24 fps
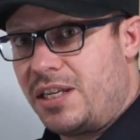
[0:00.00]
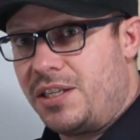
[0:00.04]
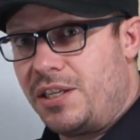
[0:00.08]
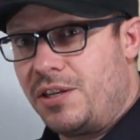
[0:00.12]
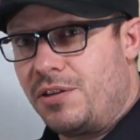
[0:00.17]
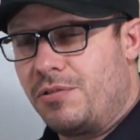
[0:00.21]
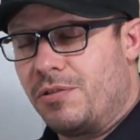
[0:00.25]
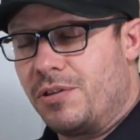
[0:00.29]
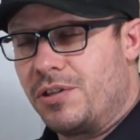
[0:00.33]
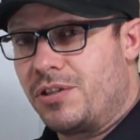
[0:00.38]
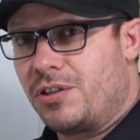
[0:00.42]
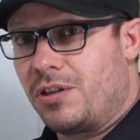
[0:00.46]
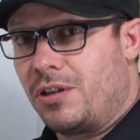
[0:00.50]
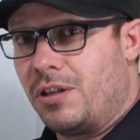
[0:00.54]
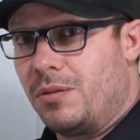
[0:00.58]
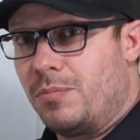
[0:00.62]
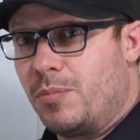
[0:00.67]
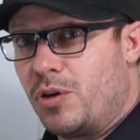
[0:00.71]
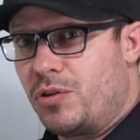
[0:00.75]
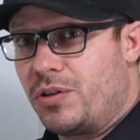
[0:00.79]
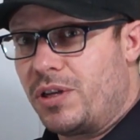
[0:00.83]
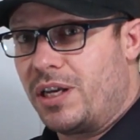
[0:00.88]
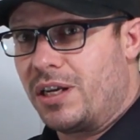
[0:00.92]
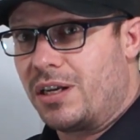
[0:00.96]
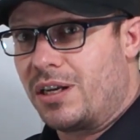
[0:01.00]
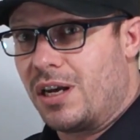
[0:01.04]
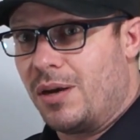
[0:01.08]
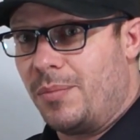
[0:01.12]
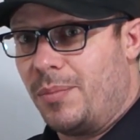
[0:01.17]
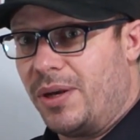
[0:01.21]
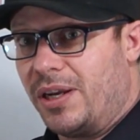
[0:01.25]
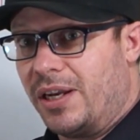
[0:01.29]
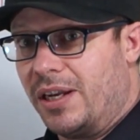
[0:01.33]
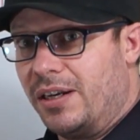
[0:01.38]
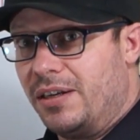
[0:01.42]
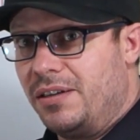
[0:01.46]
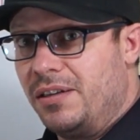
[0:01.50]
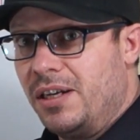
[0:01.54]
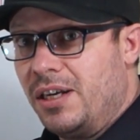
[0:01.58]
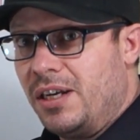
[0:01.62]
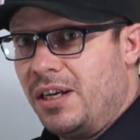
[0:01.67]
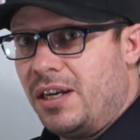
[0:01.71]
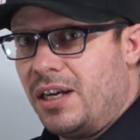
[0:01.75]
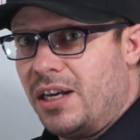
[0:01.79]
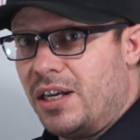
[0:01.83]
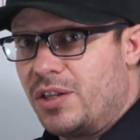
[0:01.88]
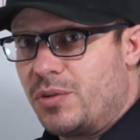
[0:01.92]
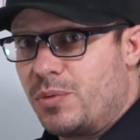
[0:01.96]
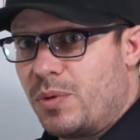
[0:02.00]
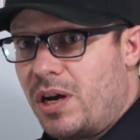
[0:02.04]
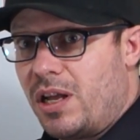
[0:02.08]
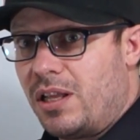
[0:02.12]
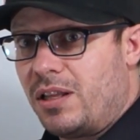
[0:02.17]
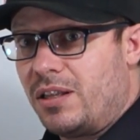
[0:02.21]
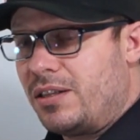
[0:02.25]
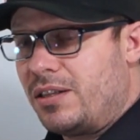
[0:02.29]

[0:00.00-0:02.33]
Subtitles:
Tikoi Solomone coming in as well,